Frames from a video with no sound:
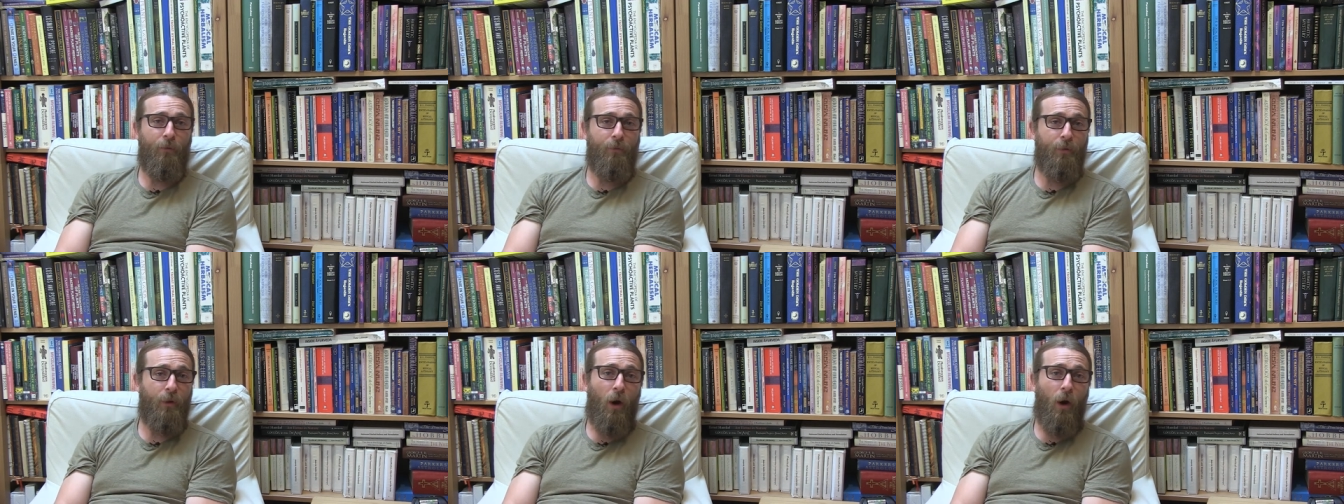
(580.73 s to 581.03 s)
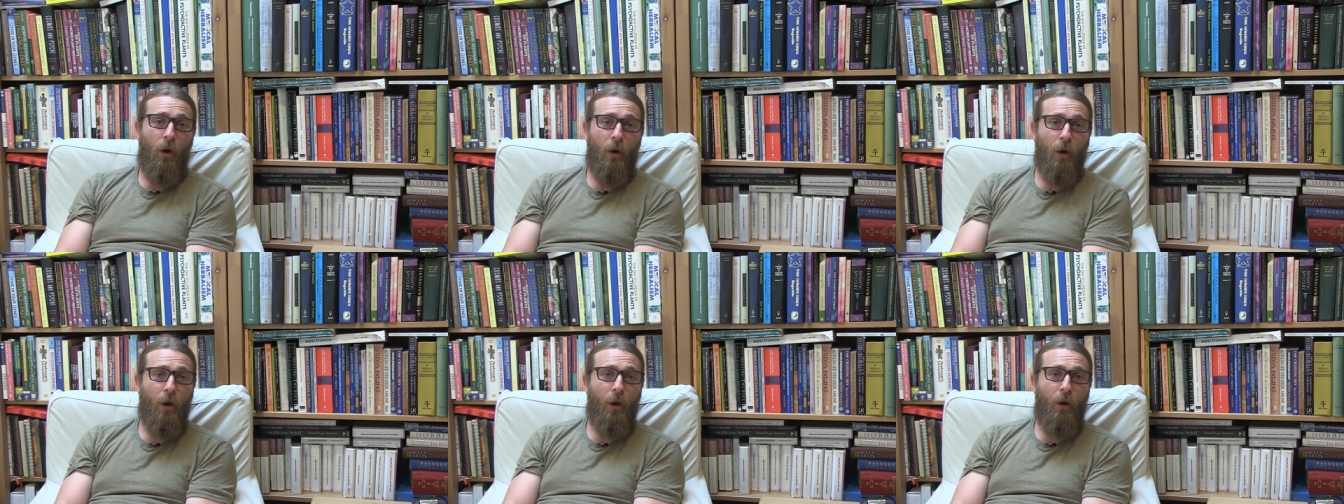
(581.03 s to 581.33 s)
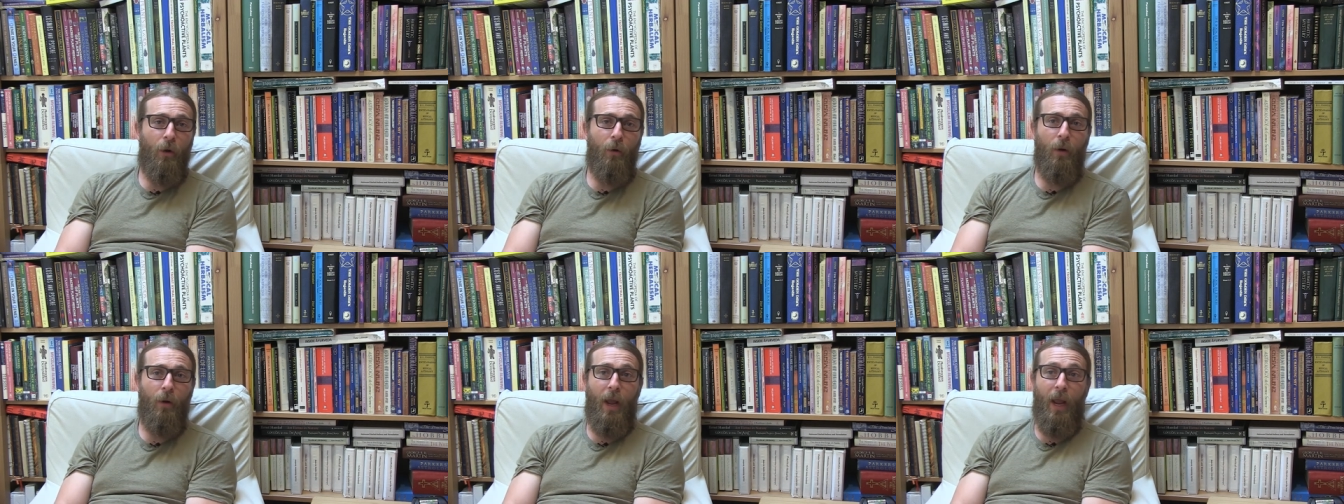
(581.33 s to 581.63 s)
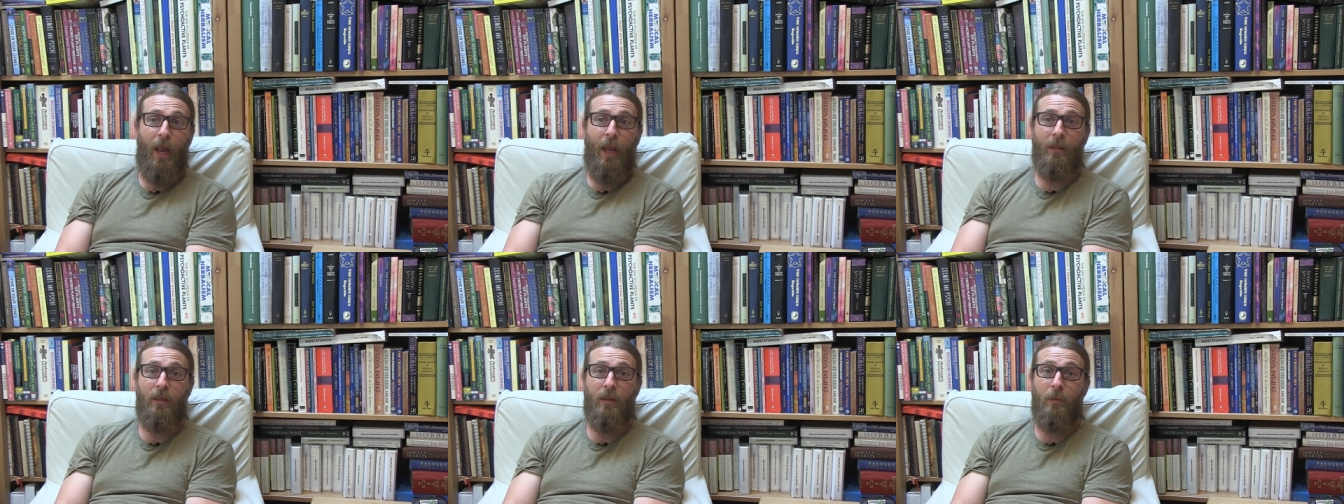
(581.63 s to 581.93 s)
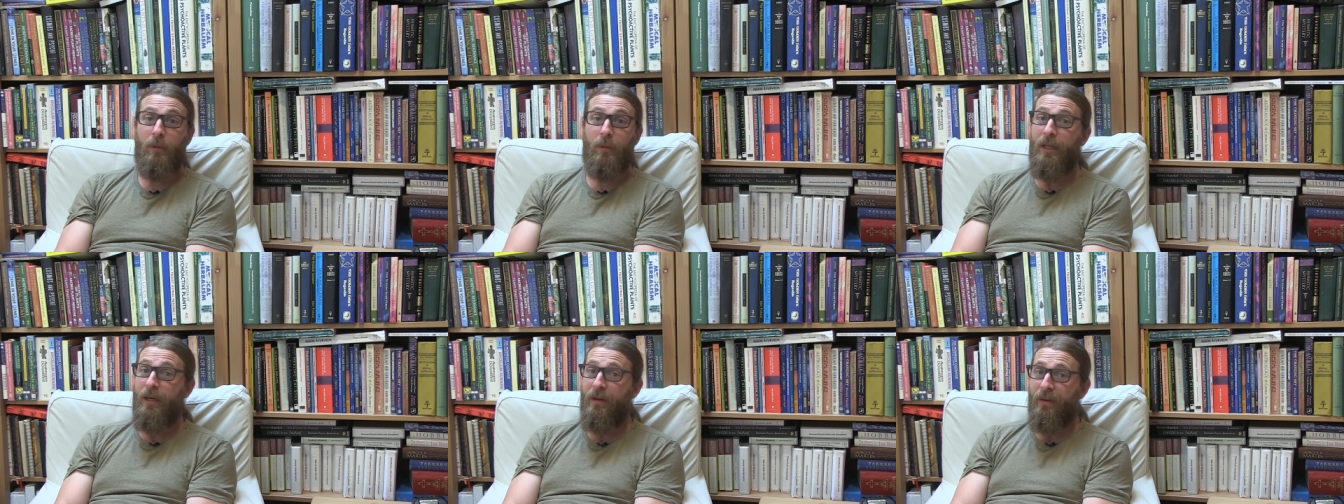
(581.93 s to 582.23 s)
of yarrow and the
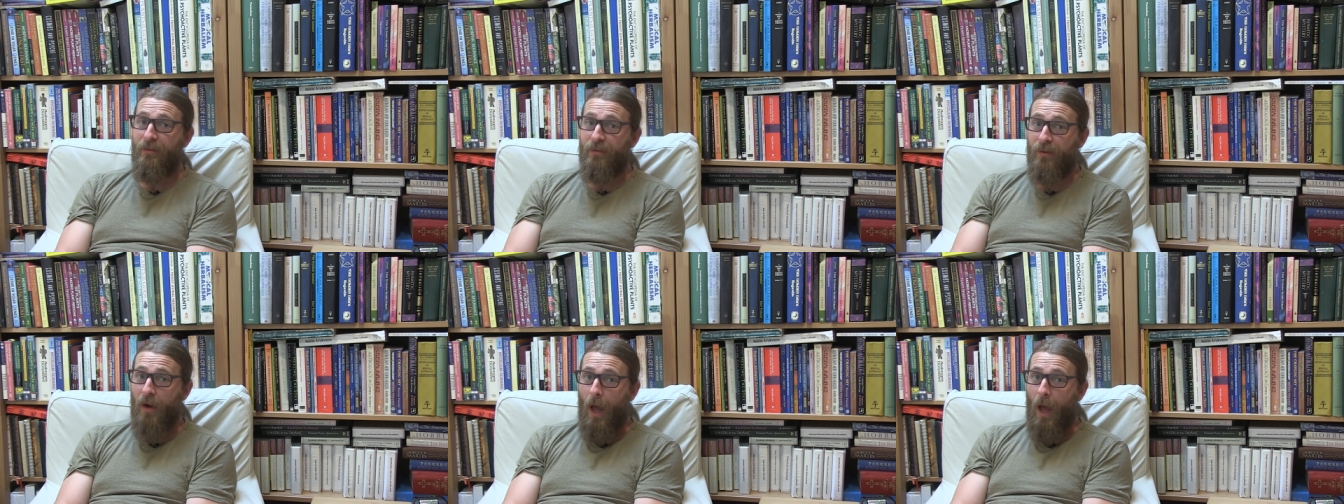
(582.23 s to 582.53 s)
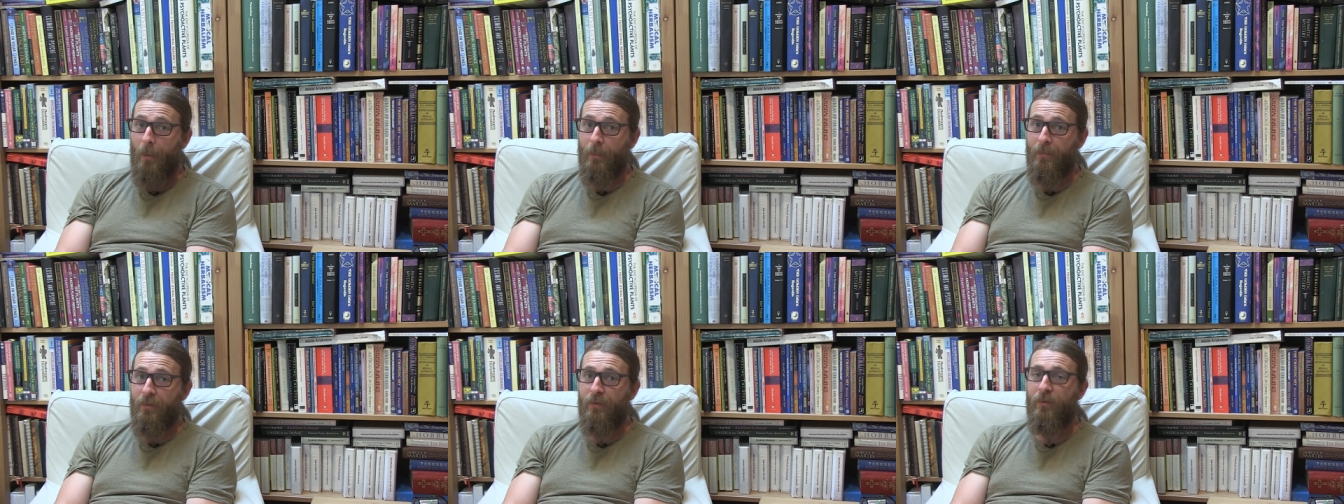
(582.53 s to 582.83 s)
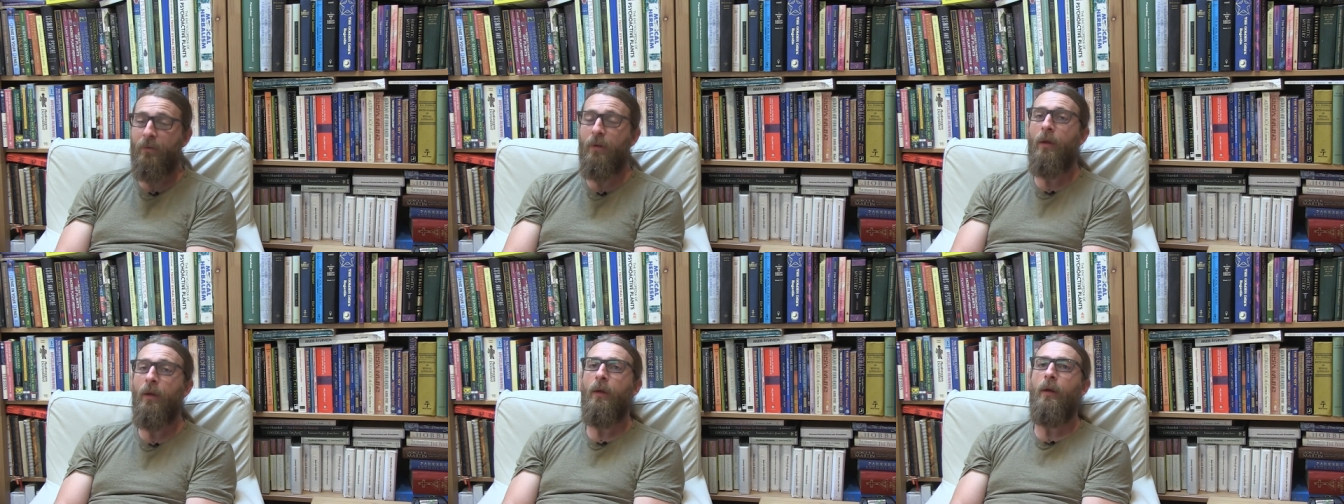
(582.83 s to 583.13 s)
bleeding stops.